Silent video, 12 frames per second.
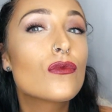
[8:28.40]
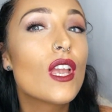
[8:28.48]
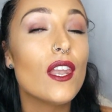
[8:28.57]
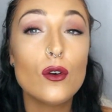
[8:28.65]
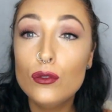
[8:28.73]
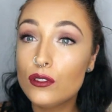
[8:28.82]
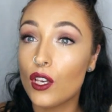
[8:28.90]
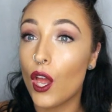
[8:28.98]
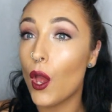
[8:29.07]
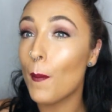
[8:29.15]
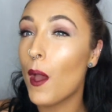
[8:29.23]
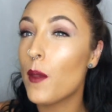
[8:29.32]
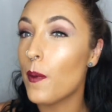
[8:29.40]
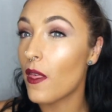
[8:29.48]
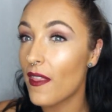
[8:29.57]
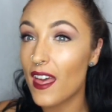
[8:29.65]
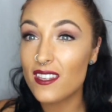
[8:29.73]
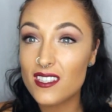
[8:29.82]
And also, I'm hoping that
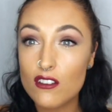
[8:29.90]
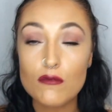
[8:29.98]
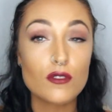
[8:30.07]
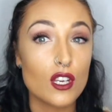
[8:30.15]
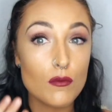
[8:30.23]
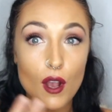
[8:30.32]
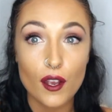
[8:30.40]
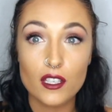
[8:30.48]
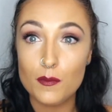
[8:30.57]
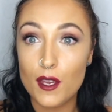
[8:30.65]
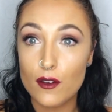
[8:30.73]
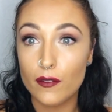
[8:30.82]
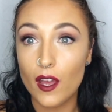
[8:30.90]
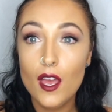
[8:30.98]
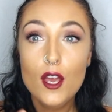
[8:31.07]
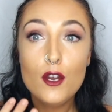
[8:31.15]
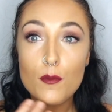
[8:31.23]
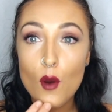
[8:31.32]
that serum's going to work as a bit of a
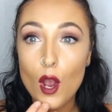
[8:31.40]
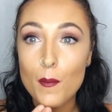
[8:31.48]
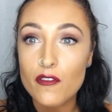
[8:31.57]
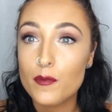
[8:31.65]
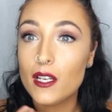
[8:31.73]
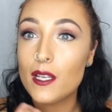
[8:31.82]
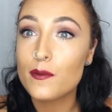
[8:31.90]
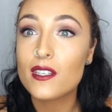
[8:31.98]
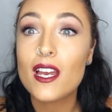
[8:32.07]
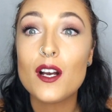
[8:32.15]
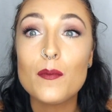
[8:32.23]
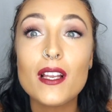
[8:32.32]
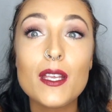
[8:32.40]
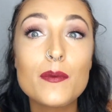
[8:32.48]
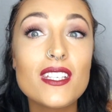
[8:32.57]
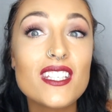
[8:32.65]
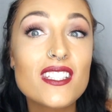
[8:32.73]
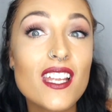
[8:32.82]
primer for my lips and help my
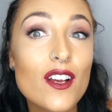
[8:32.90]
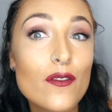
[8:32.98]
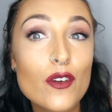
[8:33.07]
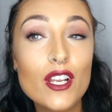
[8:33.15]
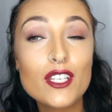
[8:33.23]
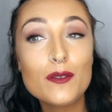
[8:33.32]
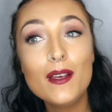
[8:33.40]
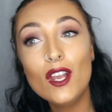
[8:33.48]
lipstick to stay on for a little bit